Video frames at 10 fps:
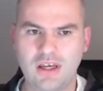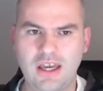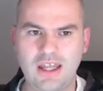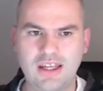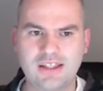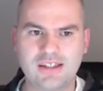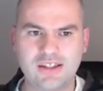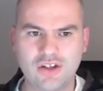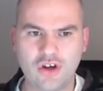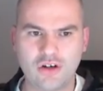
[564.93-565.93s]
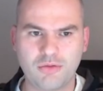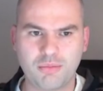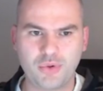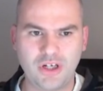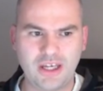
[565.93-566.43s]
it's not
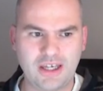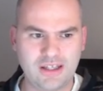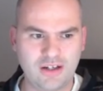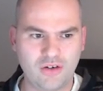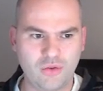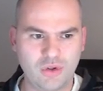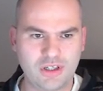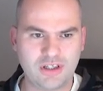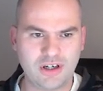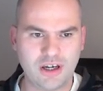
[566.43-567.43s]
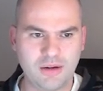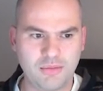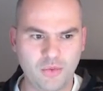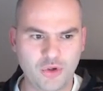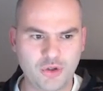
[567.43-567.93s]
printing it all the time,
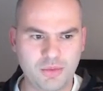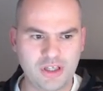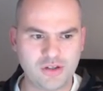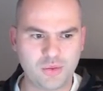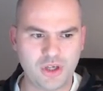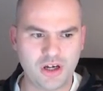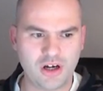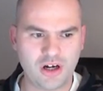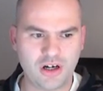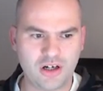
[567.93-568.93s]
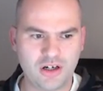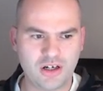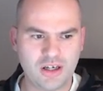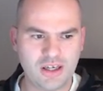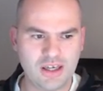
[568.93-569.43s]
which means we are
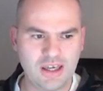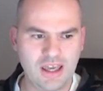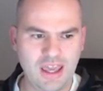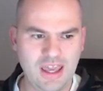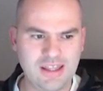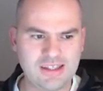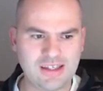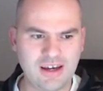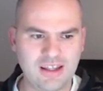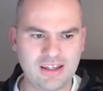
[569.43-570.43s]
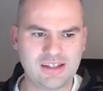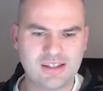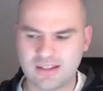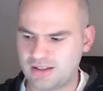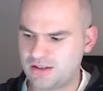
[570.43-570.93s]
inside
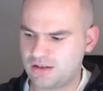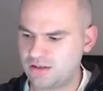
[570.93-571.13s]
this